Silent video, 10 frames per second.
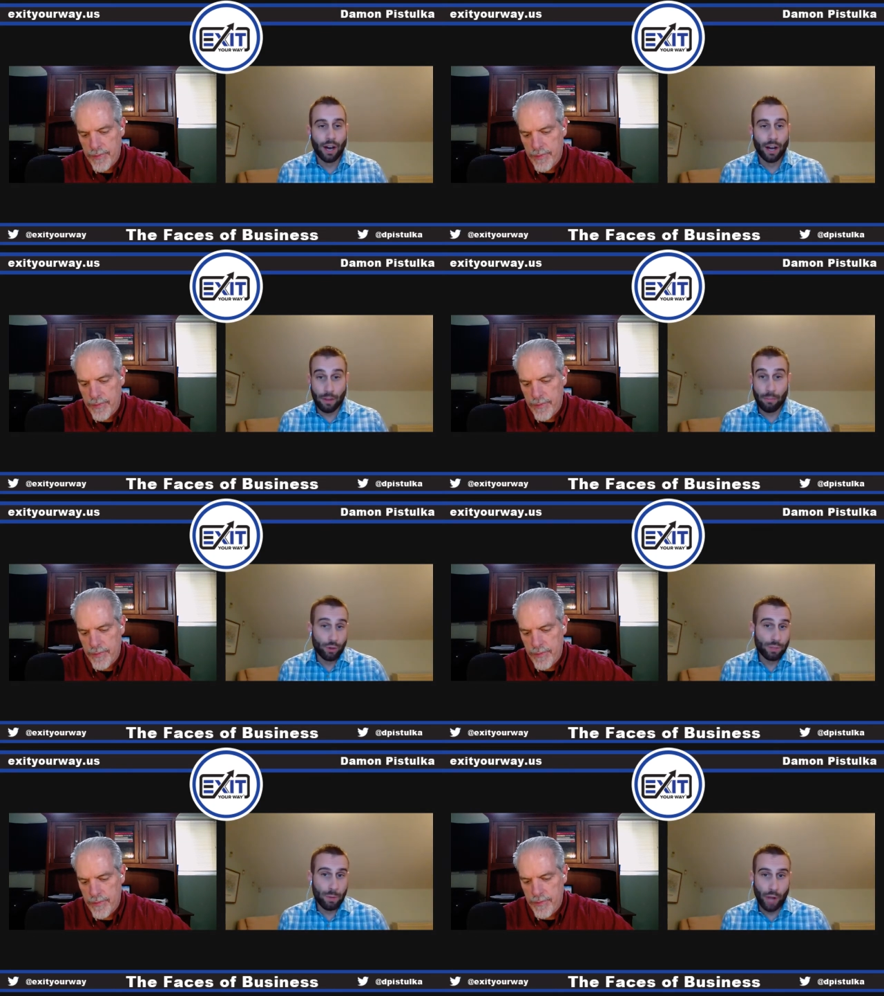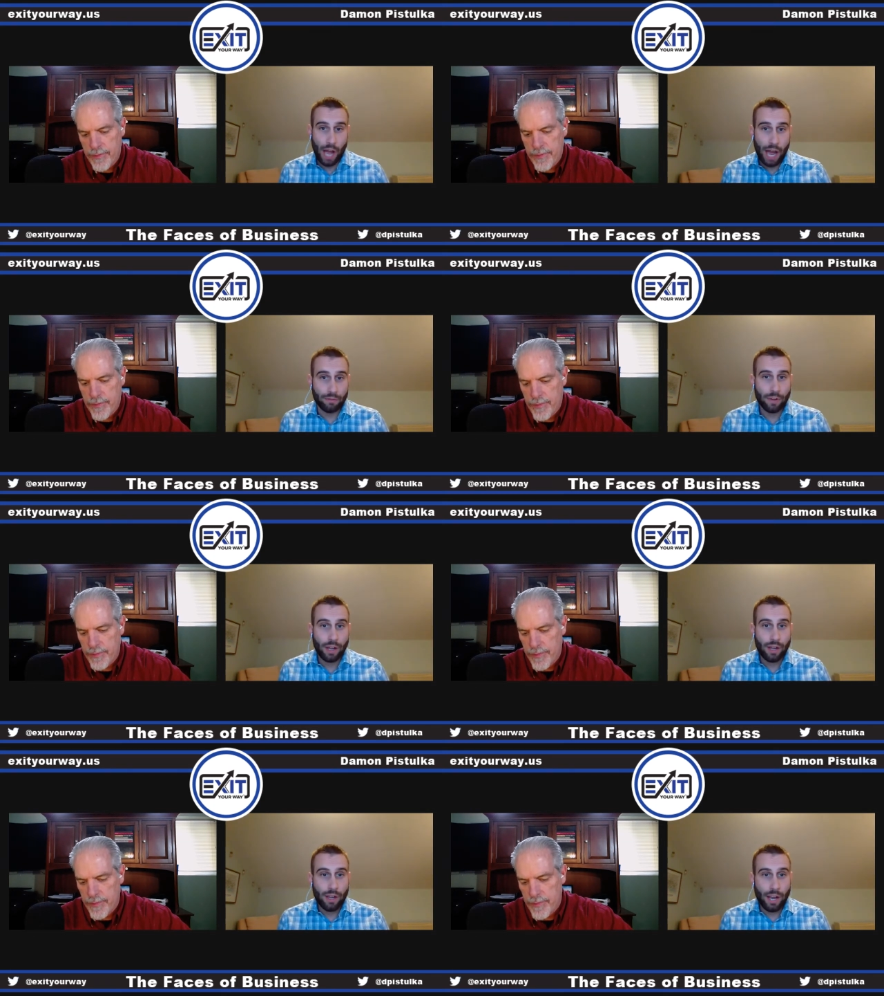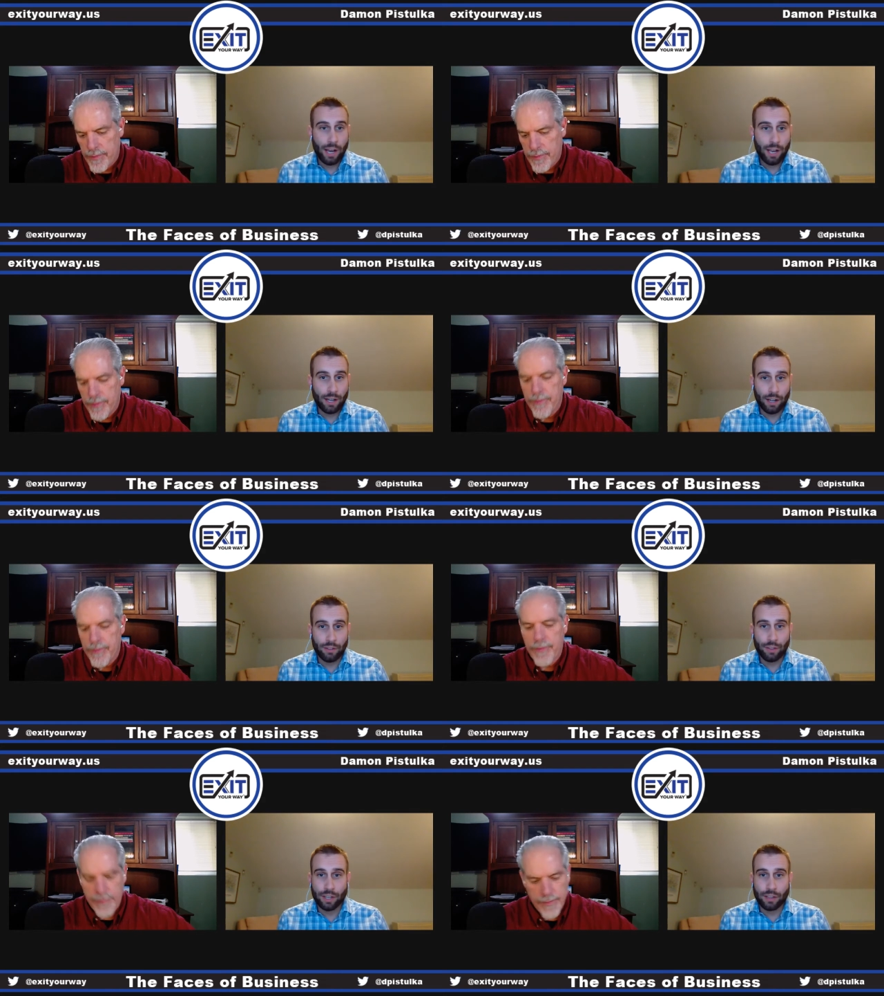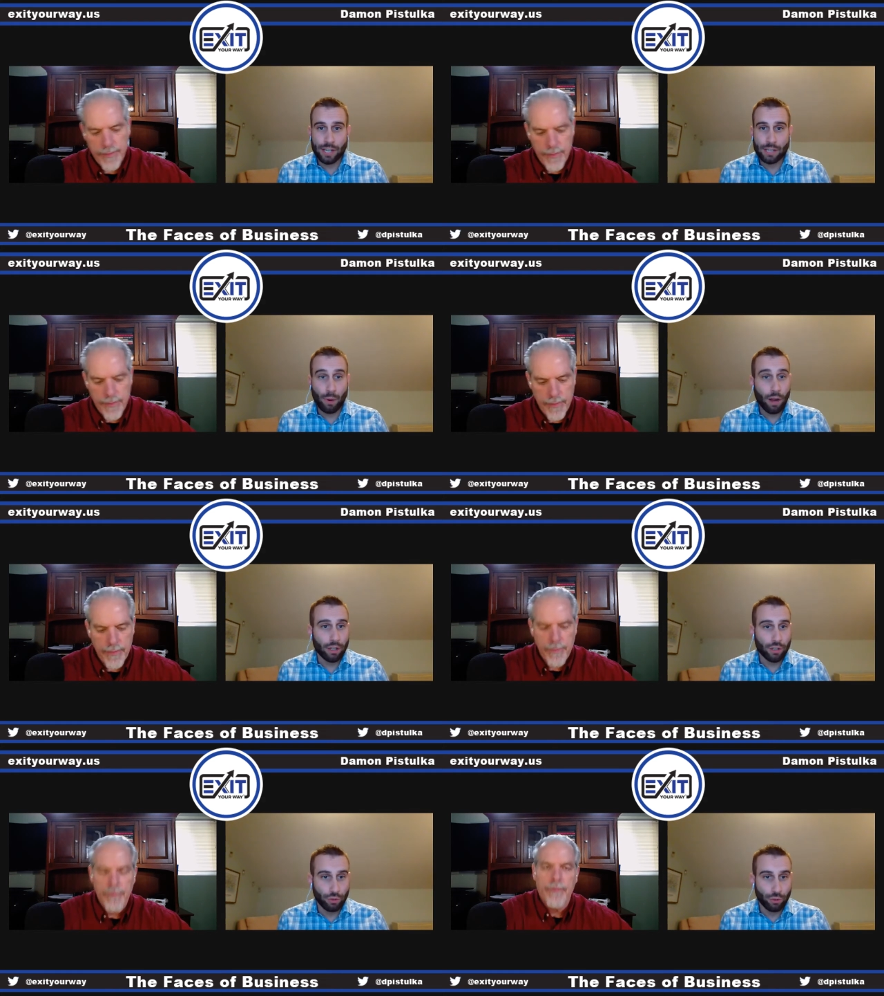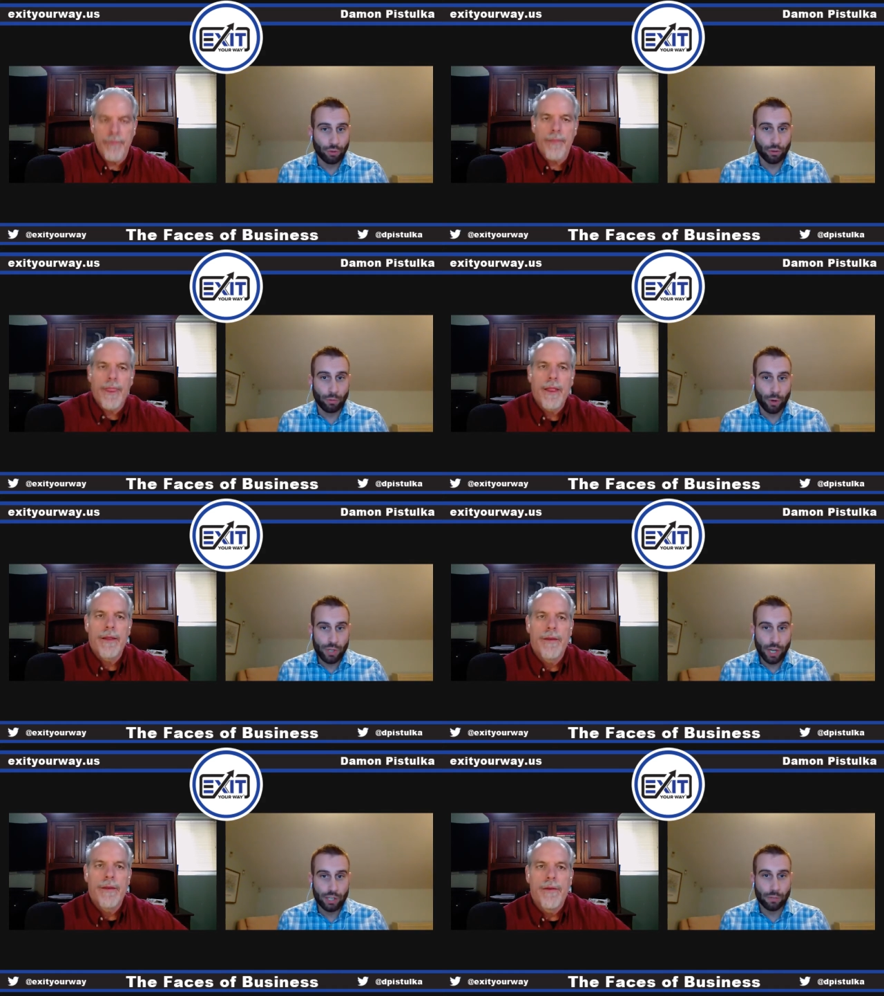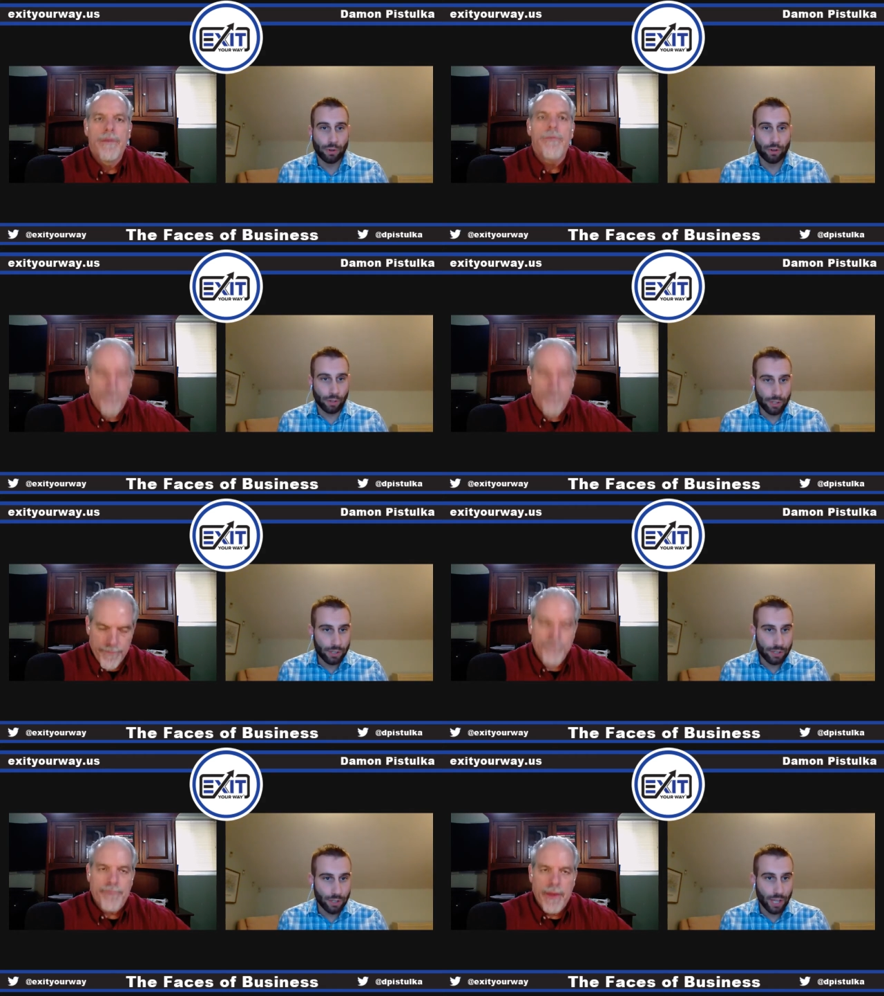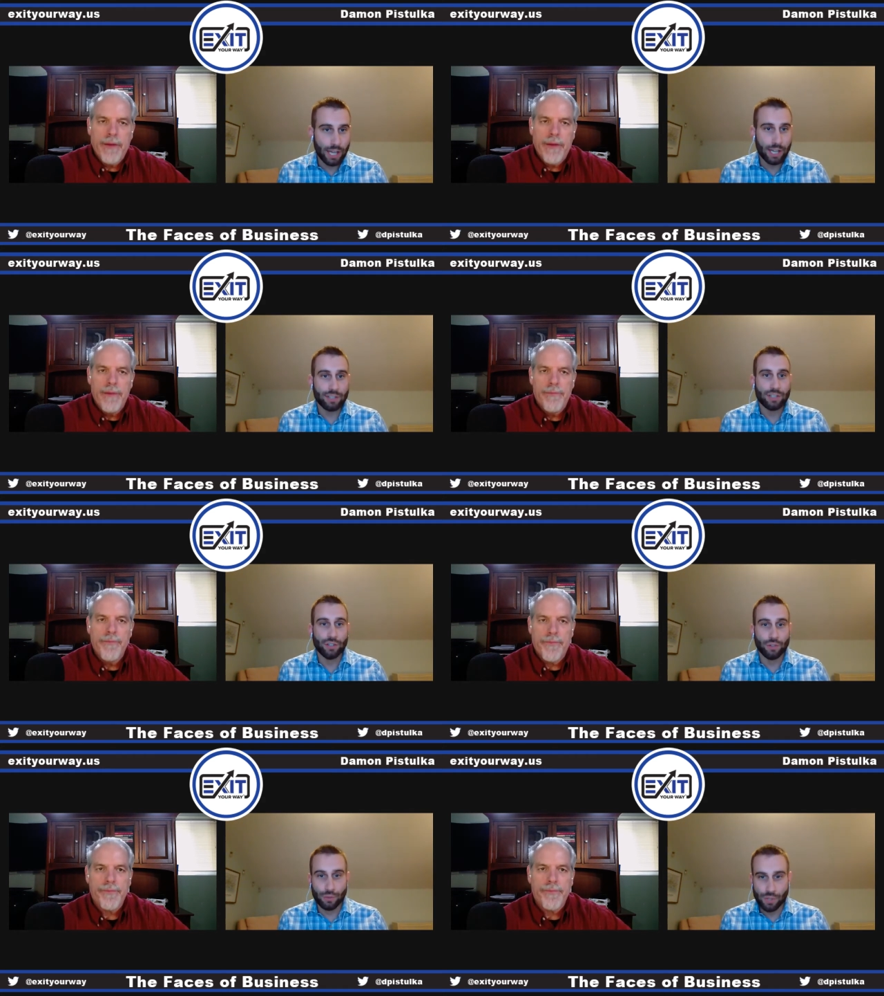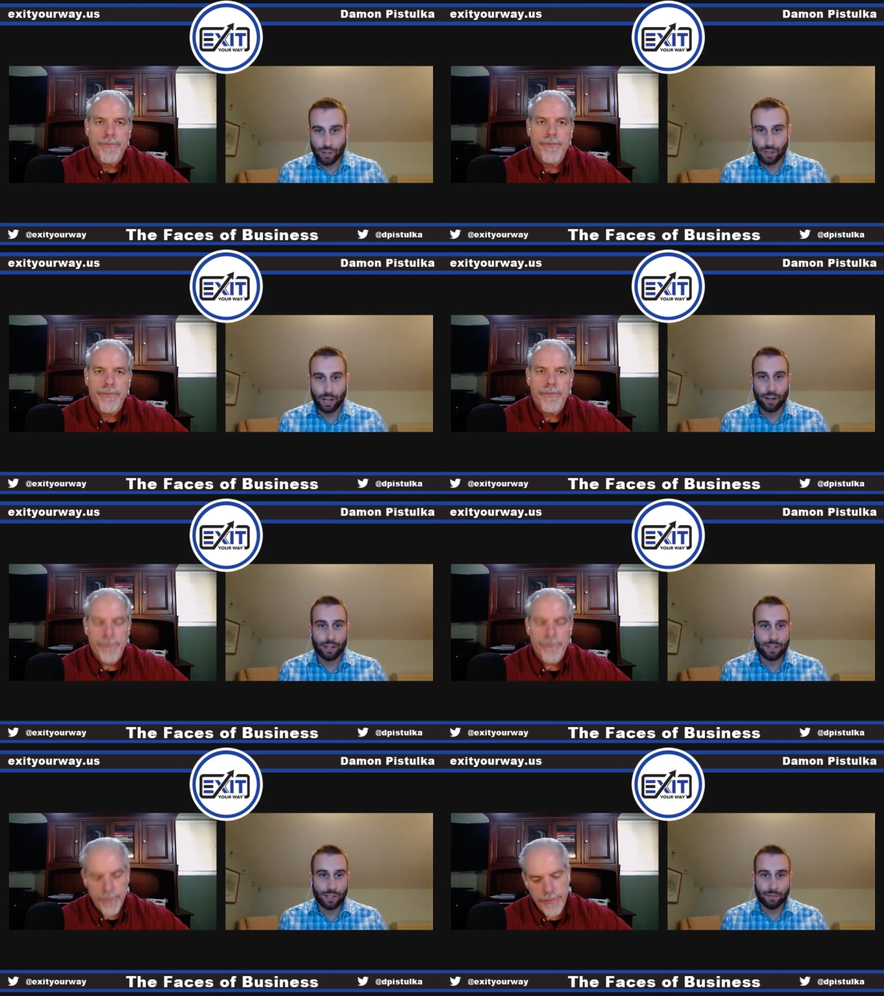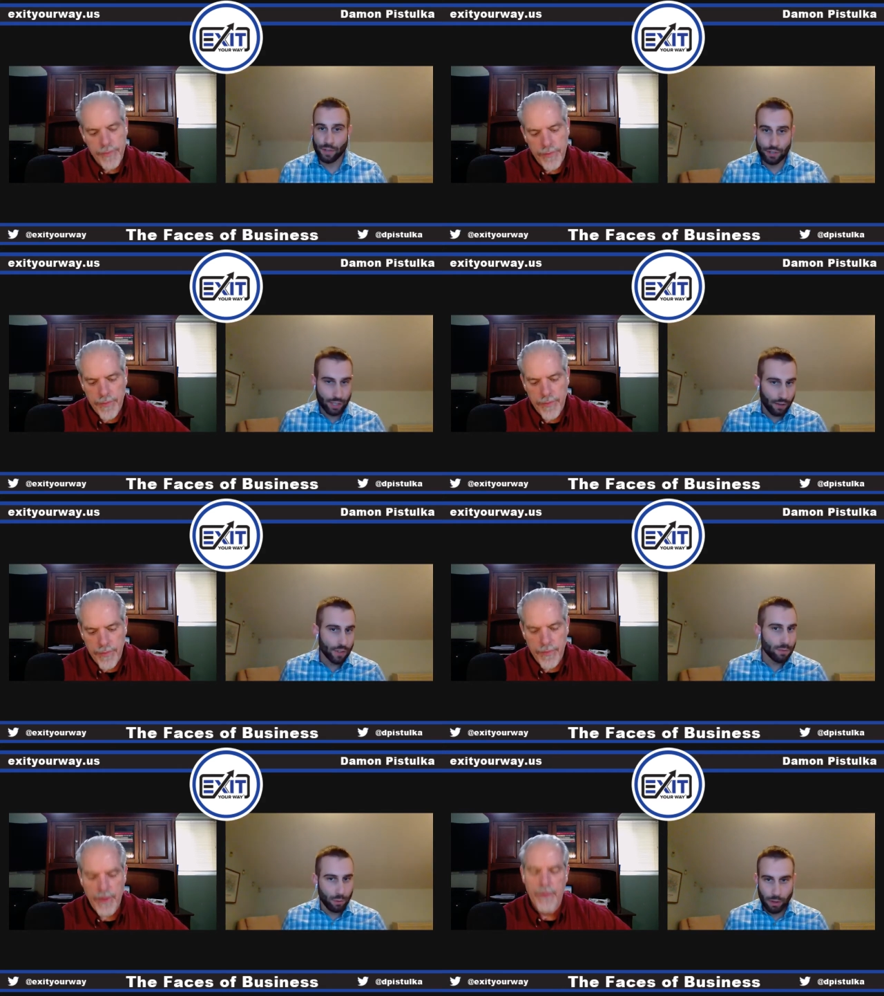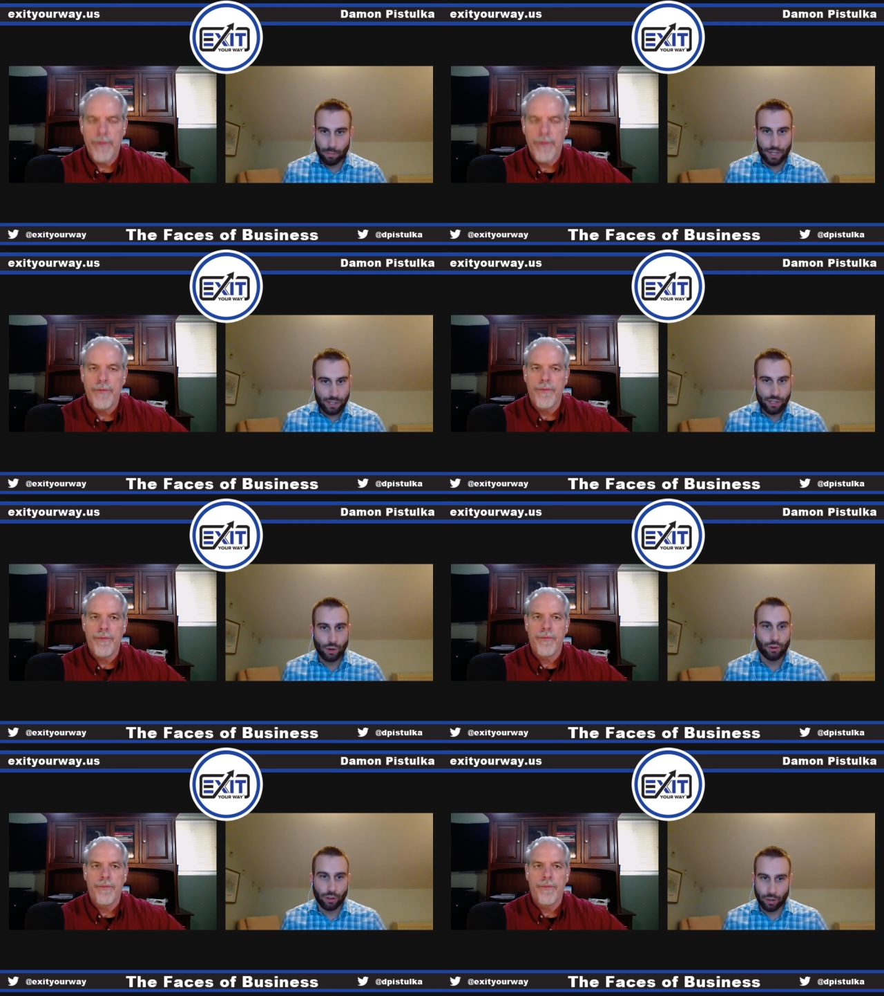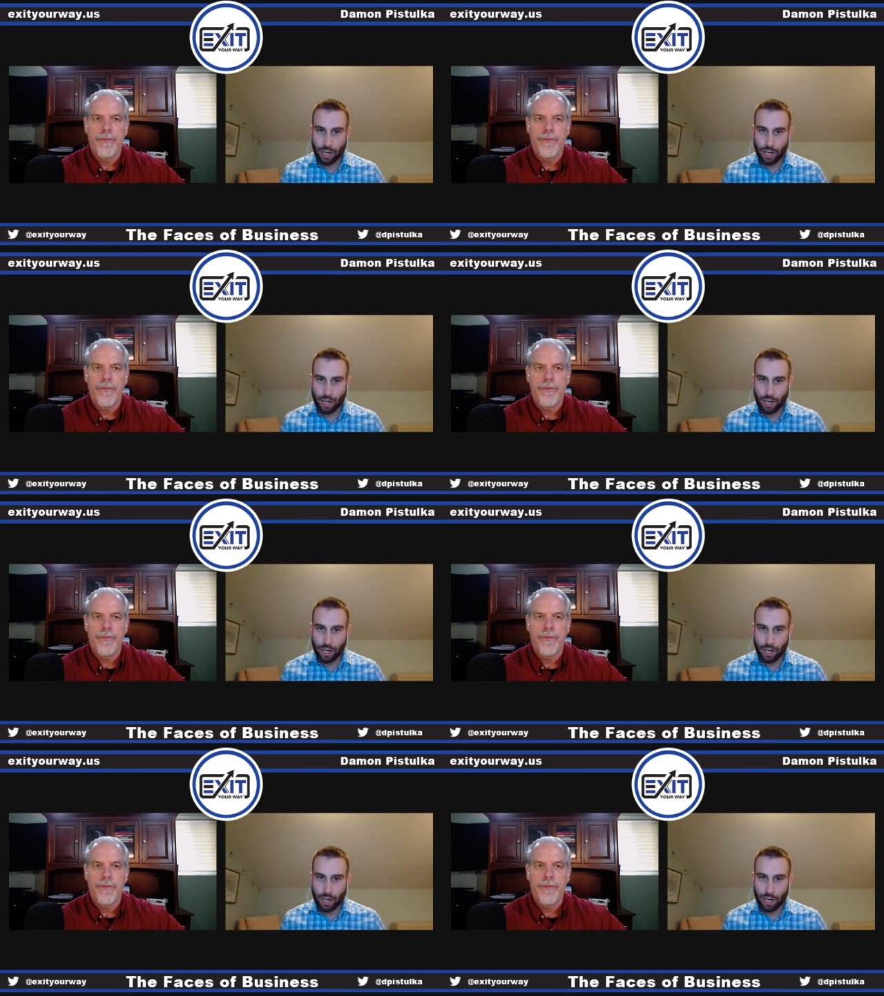Speaker 1: than most people have. And I think that's probably true for most entrepreneurs, because you get into certain areas and there's a difference between a business owner and an